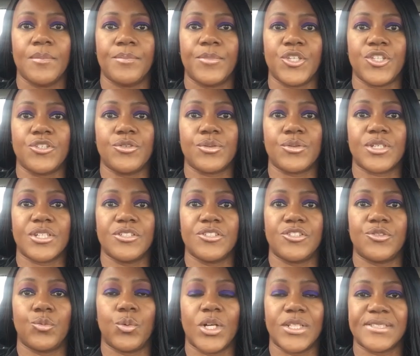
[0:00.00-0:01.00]
But you
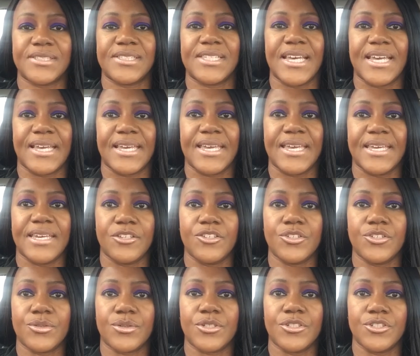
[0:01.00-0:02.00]
can, once they're here,
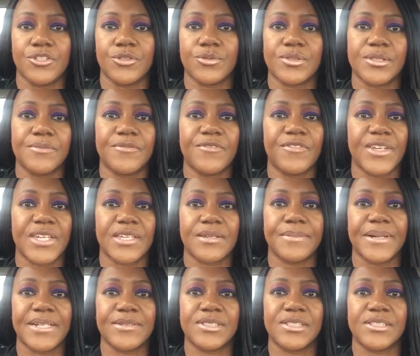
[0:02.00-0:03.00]
you can do something
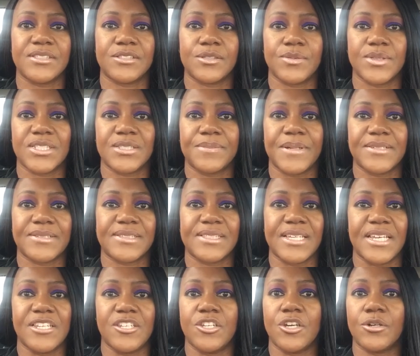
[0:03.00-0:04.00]
about it. So it's about
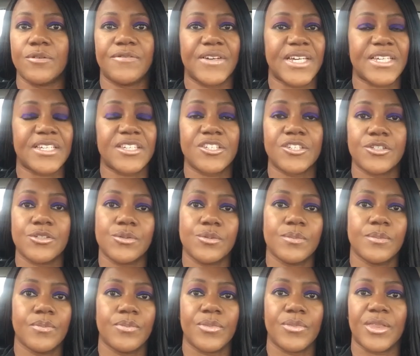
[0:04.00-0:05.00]
saying no thank you,
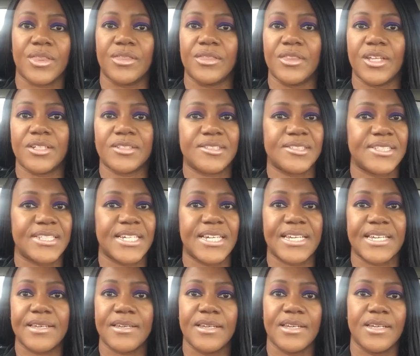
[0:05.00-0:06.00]
not
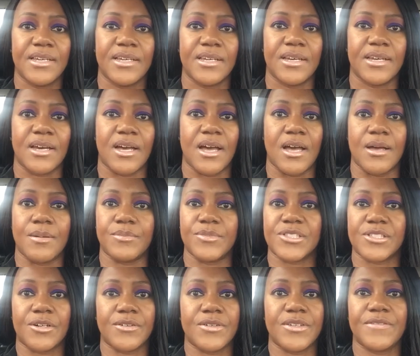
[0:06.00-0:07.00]
today.
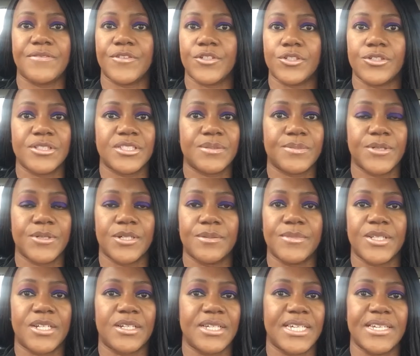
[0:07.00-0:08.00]
Sorry thoughts, but I'm
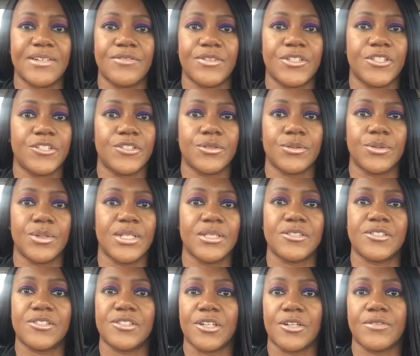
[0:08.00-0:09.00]
not hearing you.
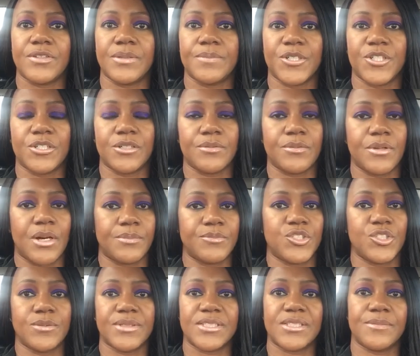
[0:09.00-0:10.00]
Sorry, but I'm
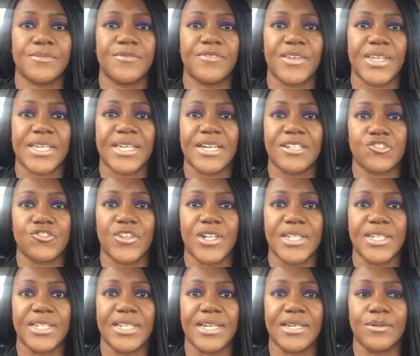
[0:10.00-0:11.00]
doing something else
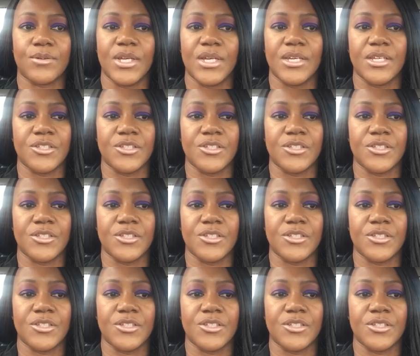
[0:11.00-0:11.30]
right now.